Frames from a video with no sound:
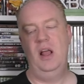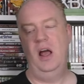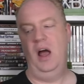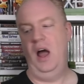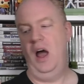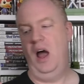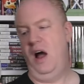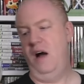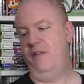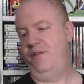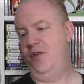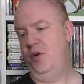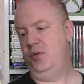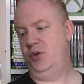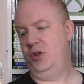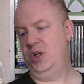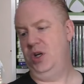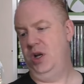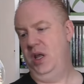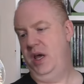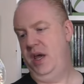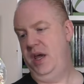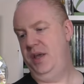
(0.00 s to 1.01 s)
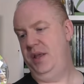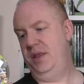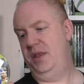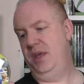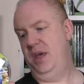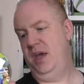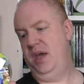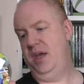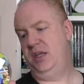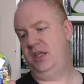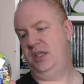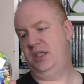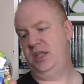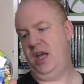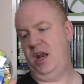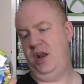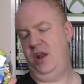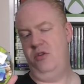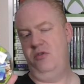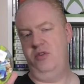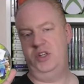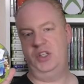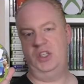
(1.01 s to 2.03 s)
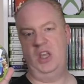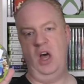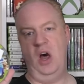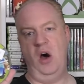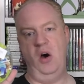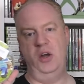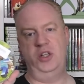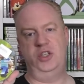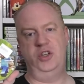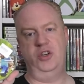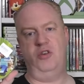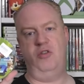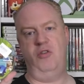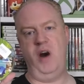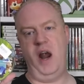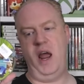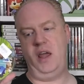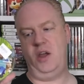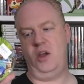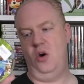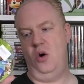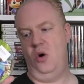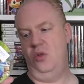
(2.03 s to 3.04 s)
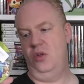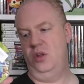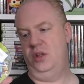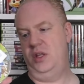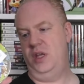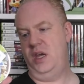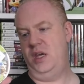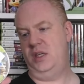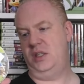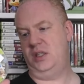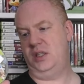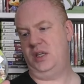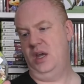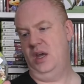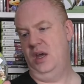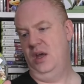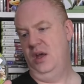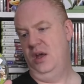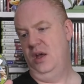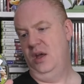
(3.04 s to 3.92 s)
Unfortunately, the center is starting to crack on the disc.